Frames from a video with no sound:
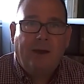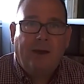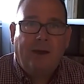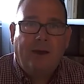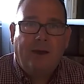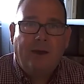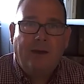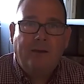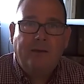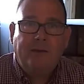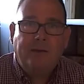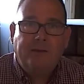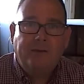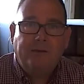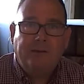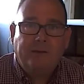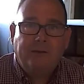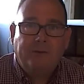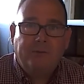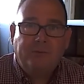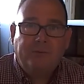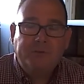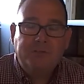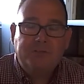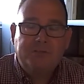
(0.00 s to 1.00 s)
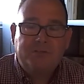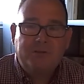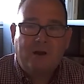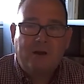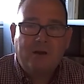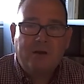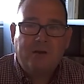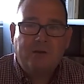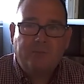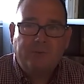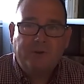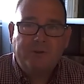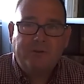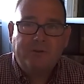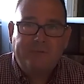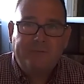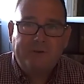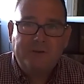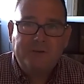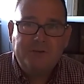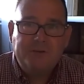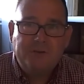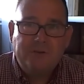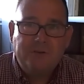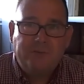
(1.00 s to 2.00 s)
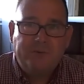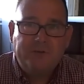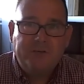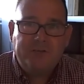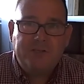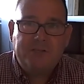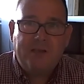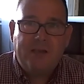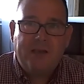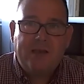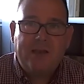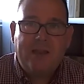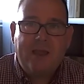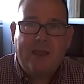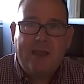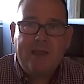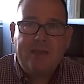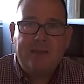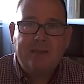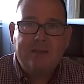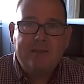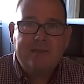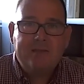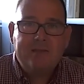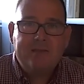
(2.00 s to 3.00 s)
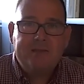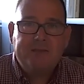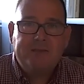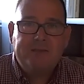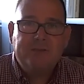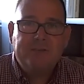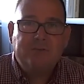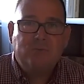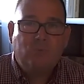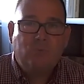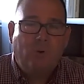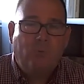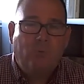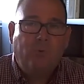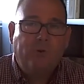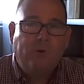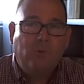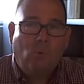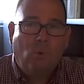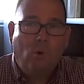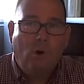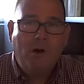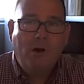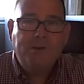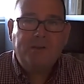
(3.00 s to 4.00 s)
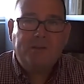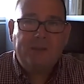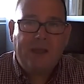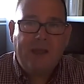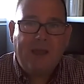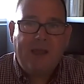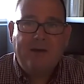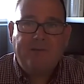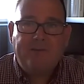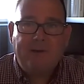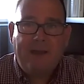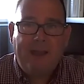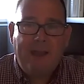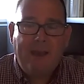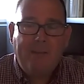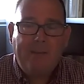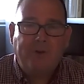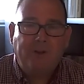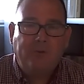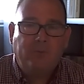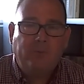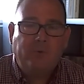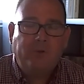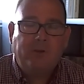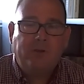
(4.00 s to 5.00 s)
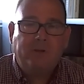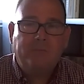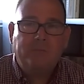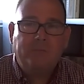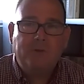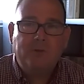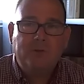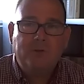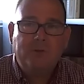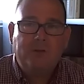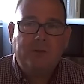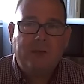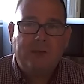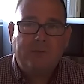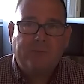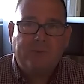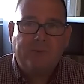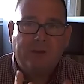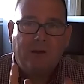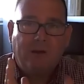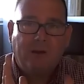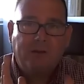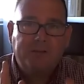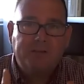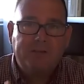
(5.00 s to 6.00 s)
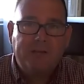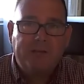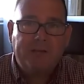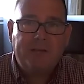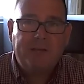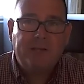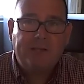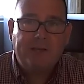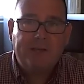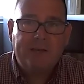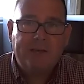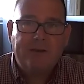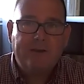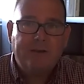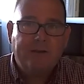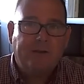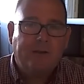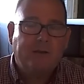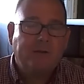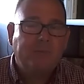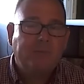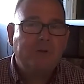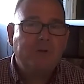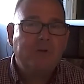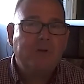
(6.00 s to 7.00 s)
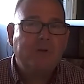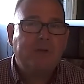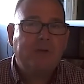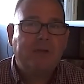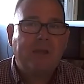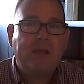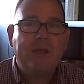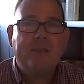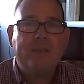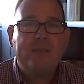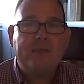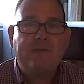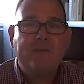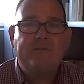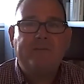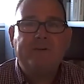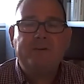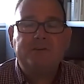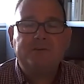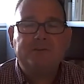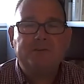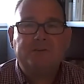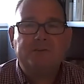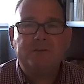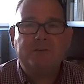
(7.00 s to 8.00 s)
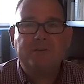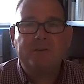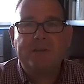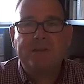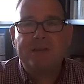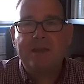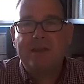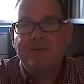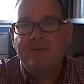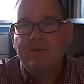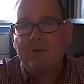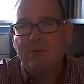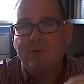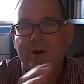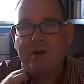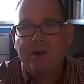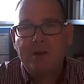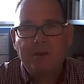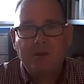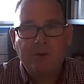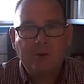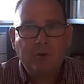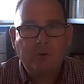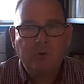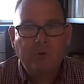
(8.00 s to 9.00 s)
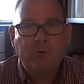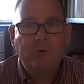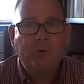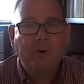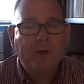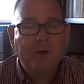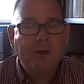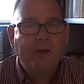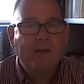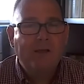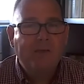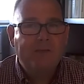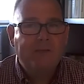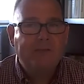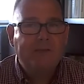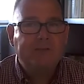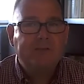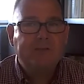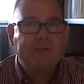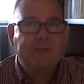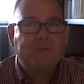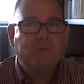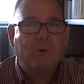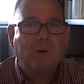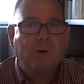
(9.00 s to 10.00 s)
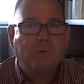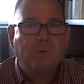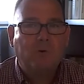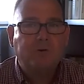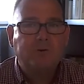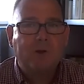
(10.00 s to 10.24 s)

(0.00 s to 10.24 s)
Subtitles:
uh, we started with a vision. We said, hey, this is what we want to have happen. We articulated and communicated that vision so that everybody knew this is what